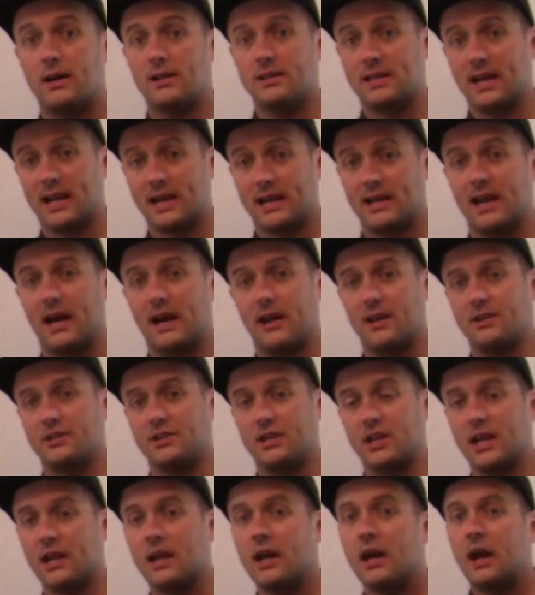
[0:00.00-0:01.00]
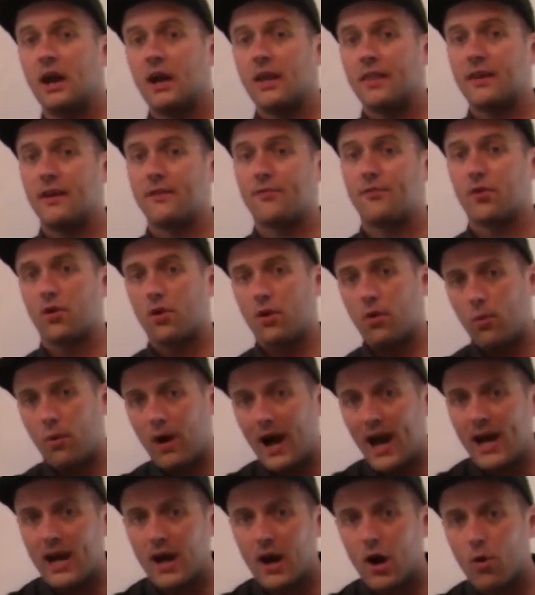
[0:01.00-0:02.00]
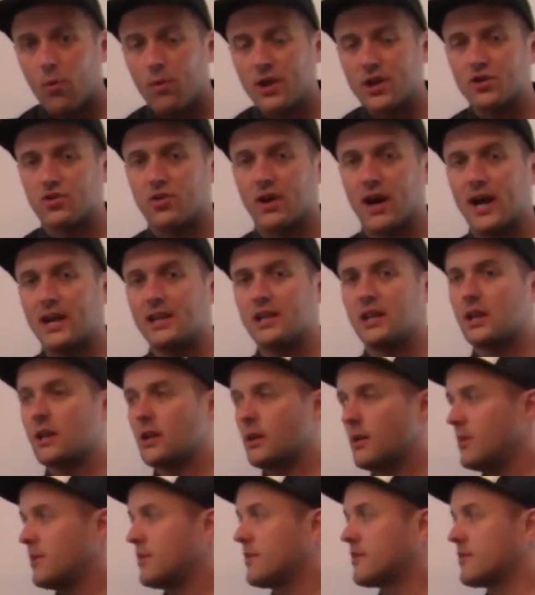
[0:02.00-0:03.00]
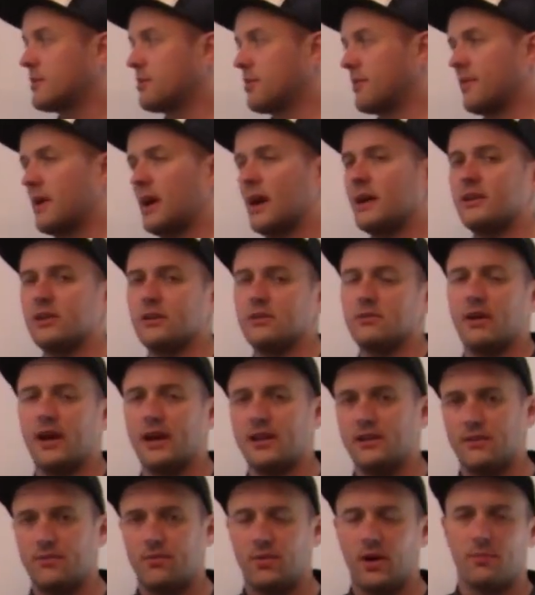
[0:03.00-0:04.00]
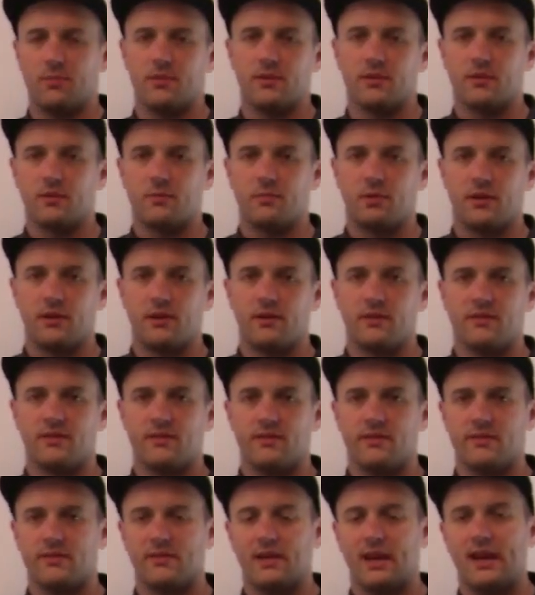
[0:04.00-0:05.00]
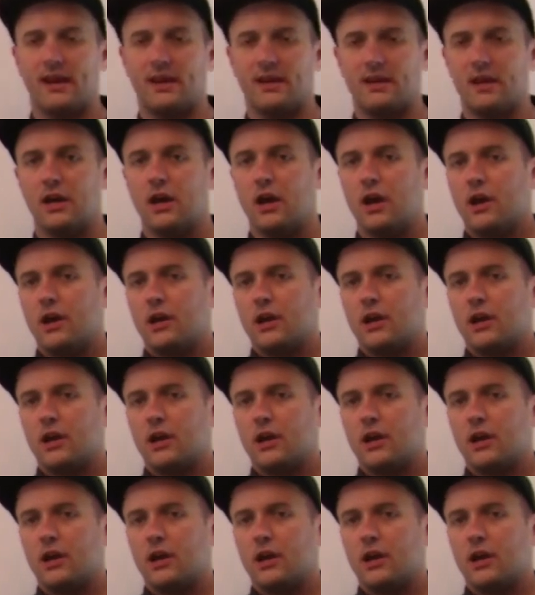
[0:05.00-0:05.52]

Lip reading: technology that for a while we tried to use to provide interactive web experiences. And,